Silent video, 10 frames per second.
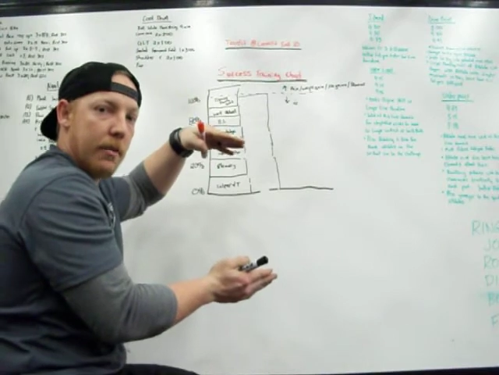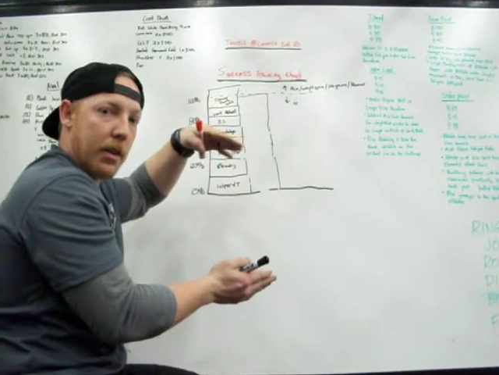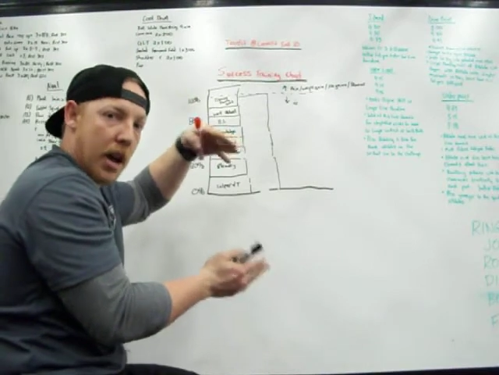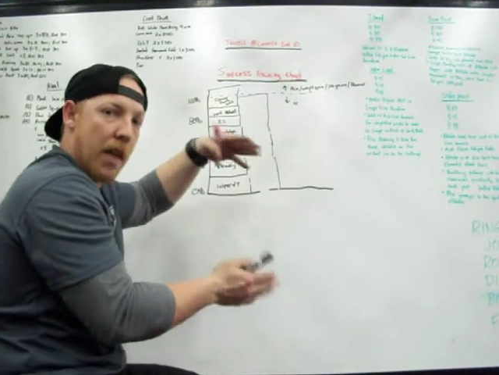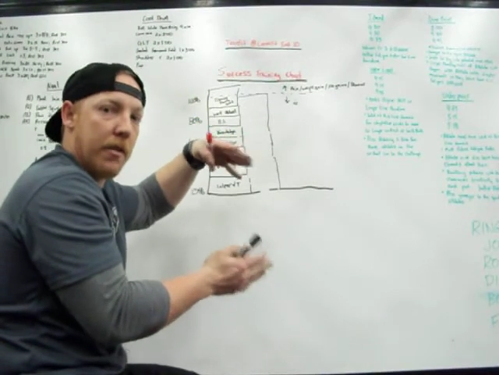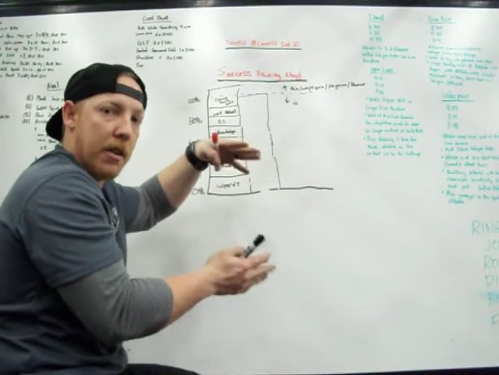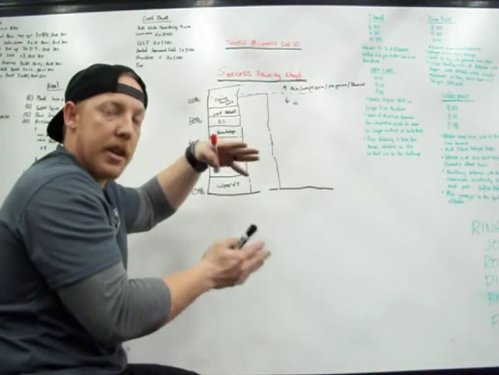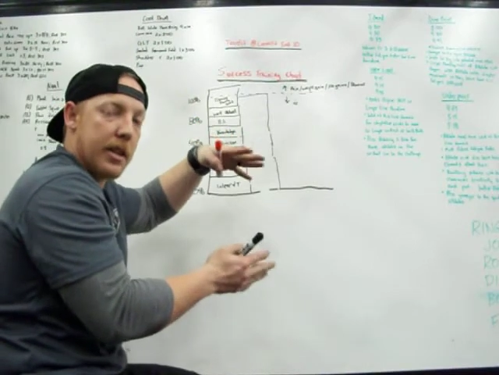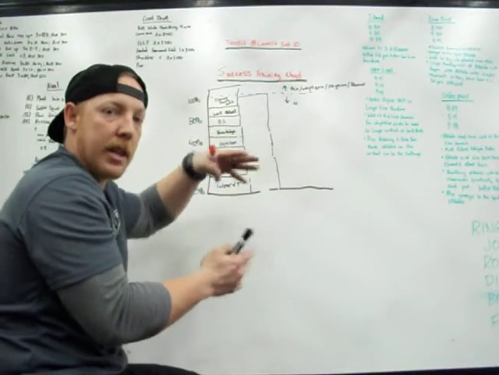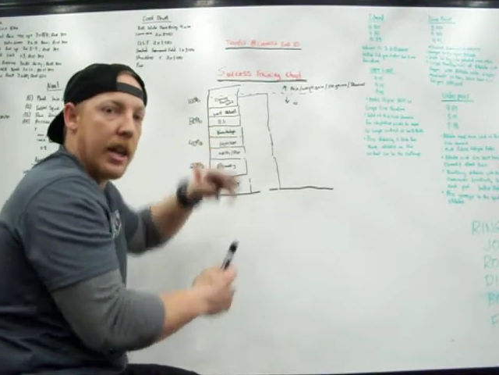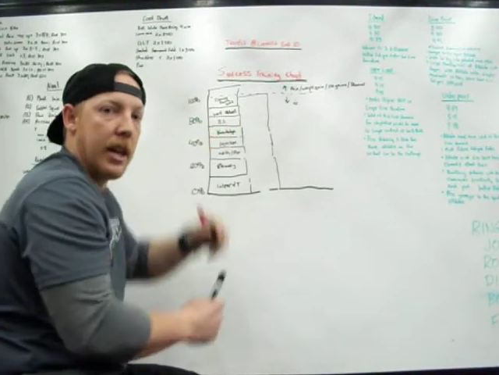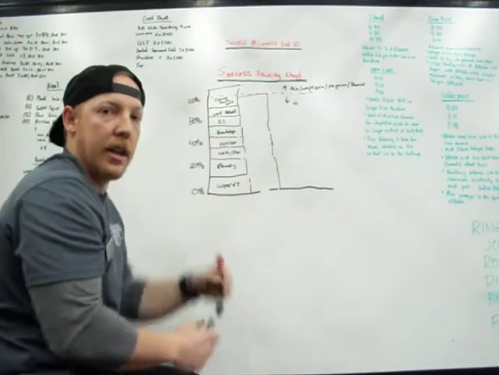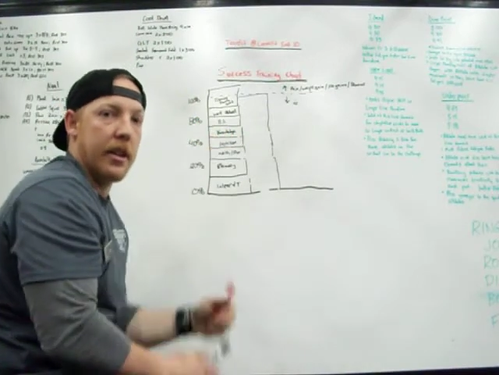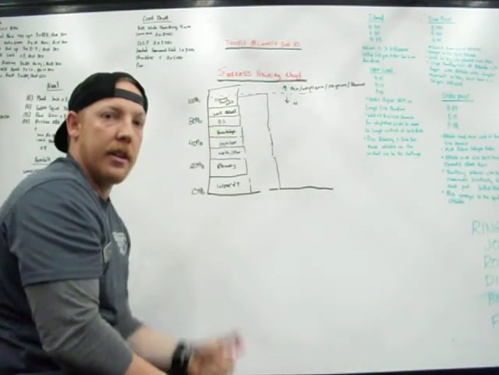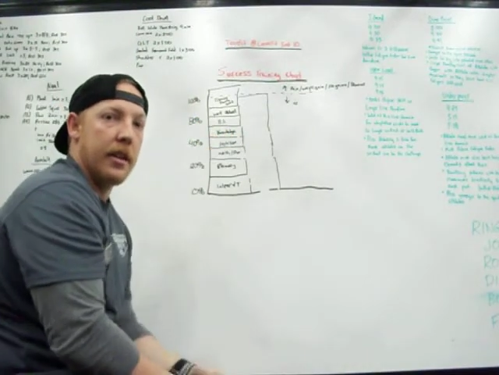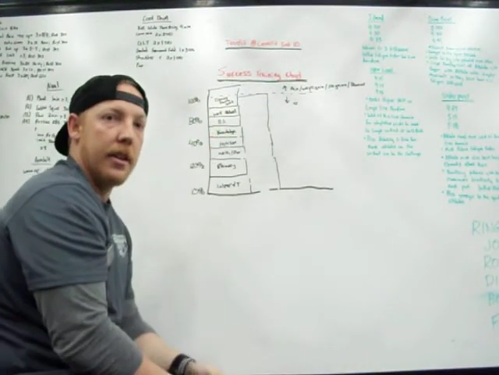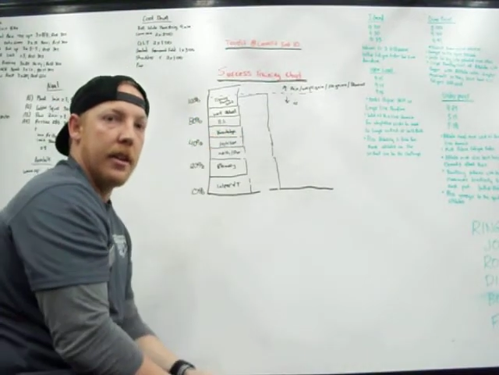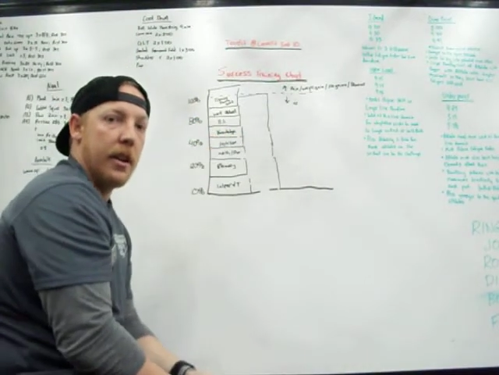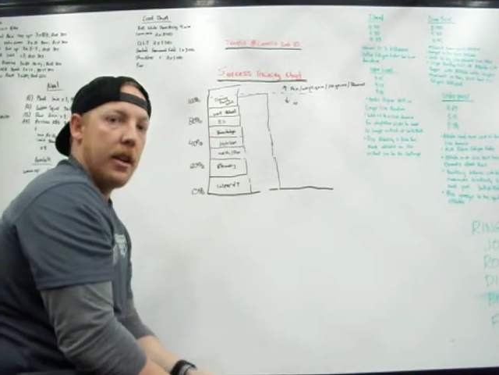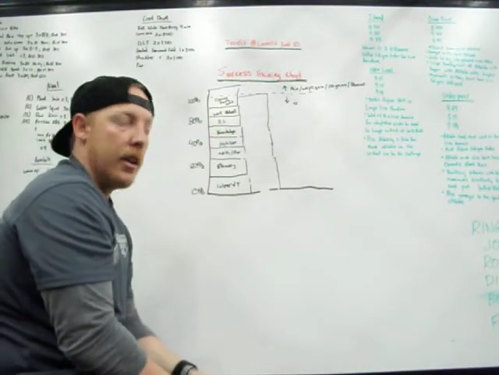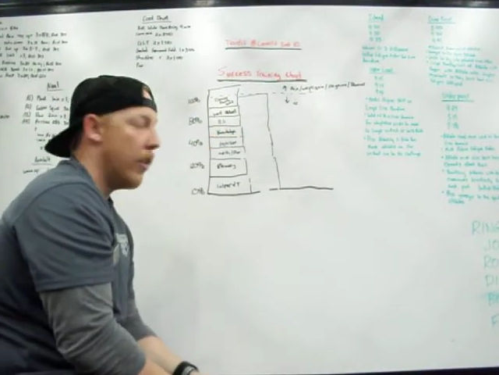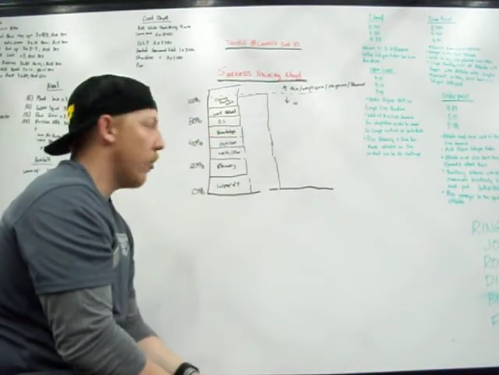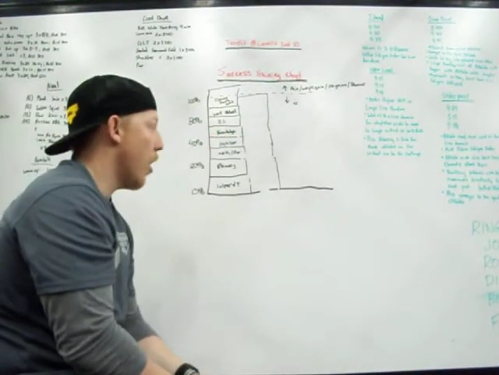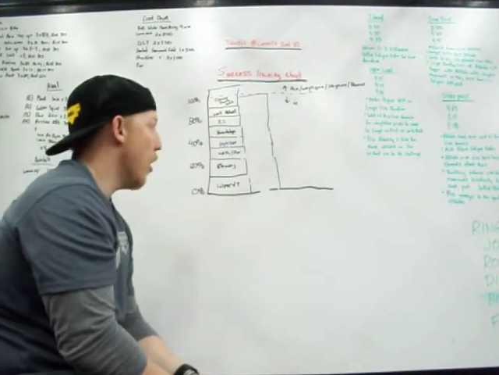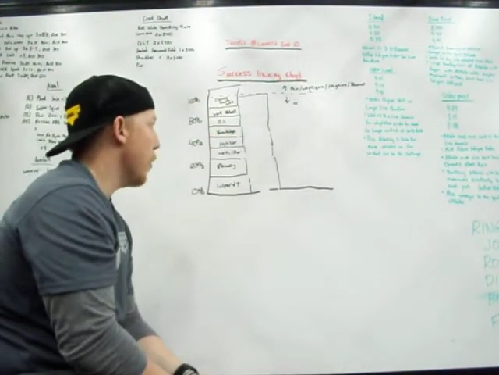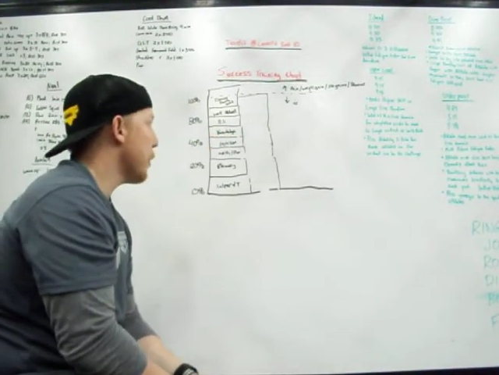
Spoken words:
Recover is the key. So,